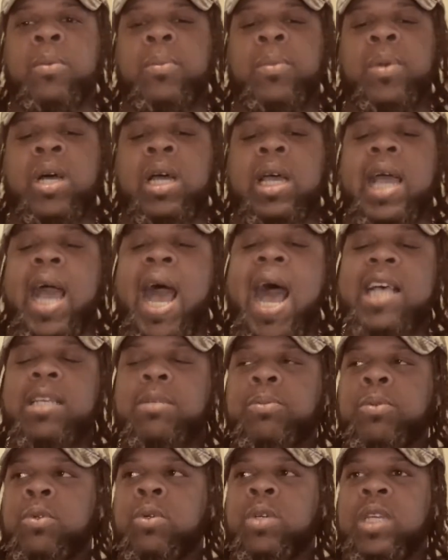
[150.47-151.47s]
But
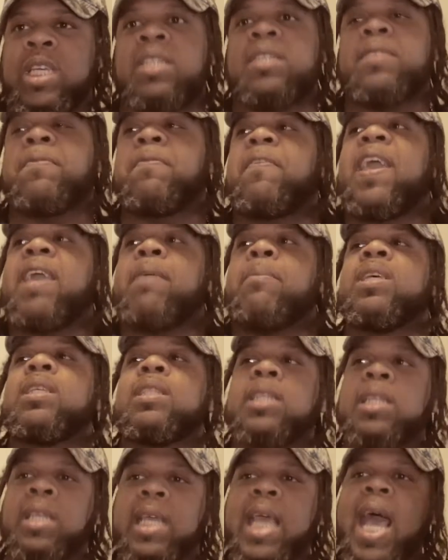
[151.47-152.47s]
gospel, he's famous
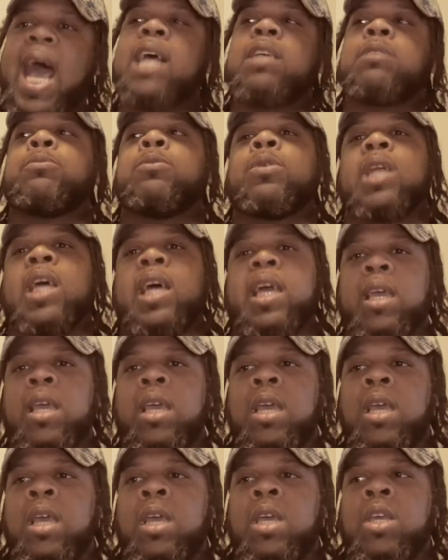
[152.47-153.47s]
in gospel. Like
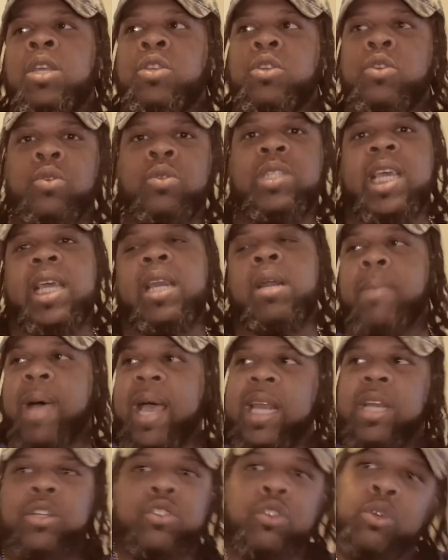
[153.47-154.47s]
you say, the
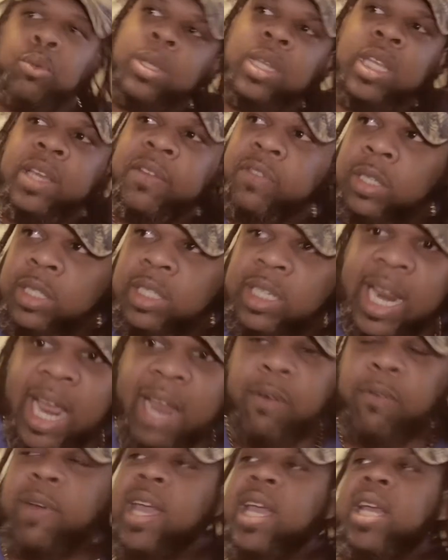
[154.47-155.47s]
Mighty True Believers in
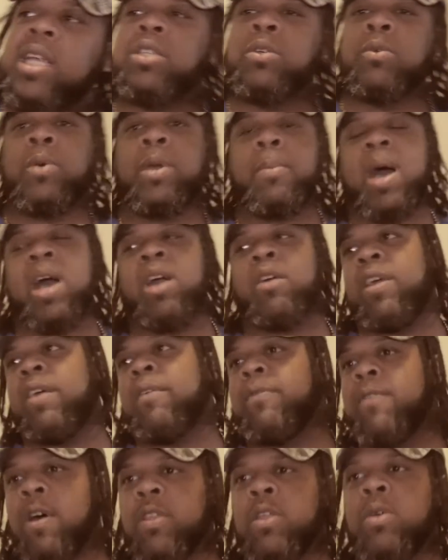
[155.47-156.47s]
that range of when my
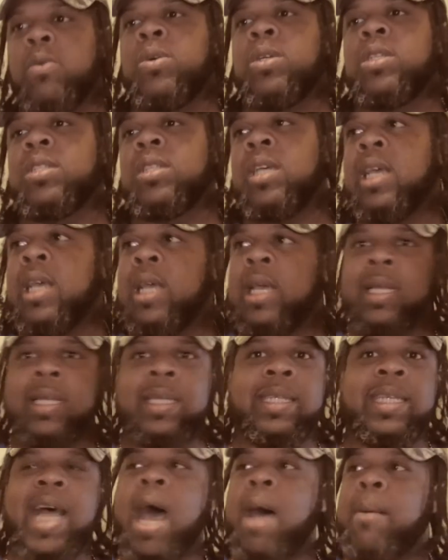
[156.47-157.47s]
grandfather was
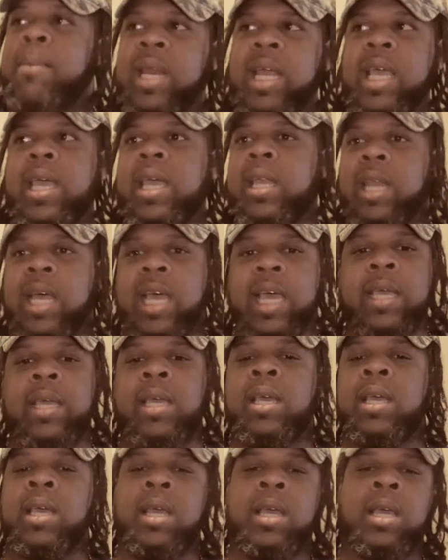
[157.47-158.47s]
dominating. Like
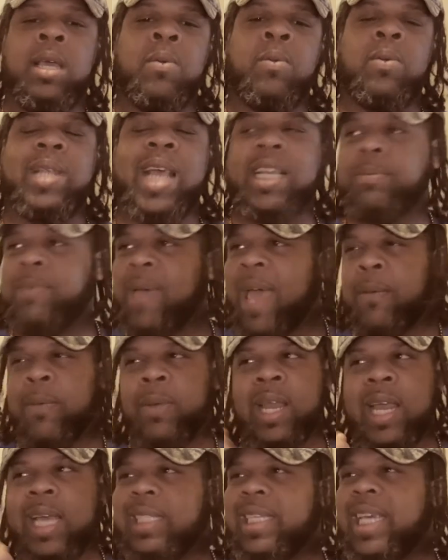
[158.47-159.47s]
that's back
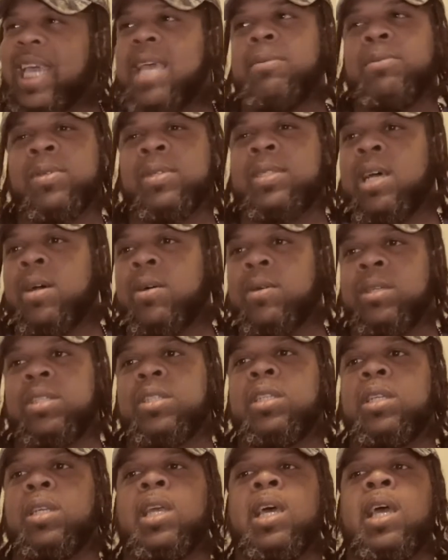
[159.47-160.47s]
when like tapes was out and
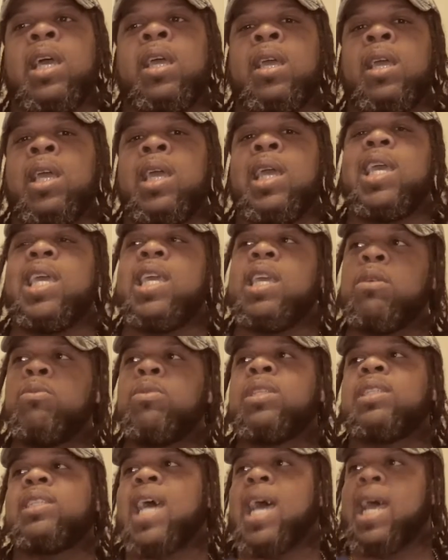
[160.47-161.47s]
shit. Like he
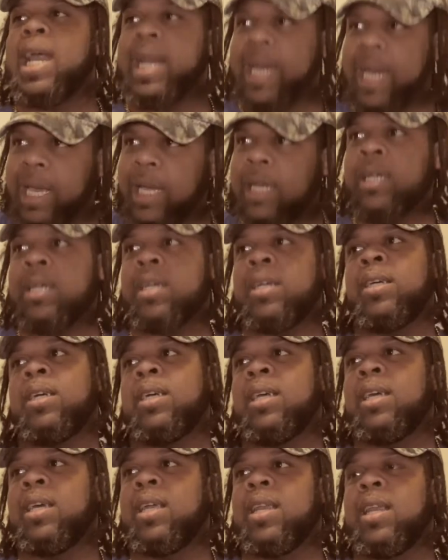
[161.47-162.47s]
was that nigga.
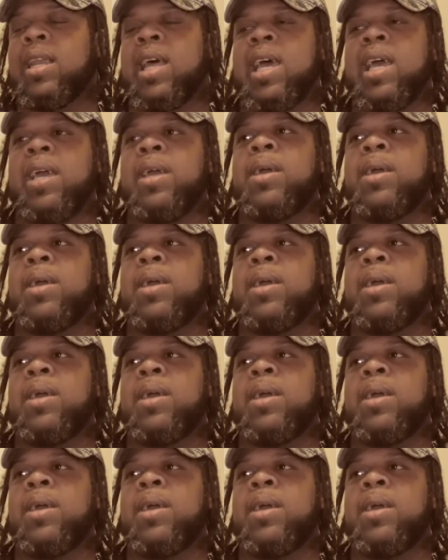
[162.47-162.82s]
Right.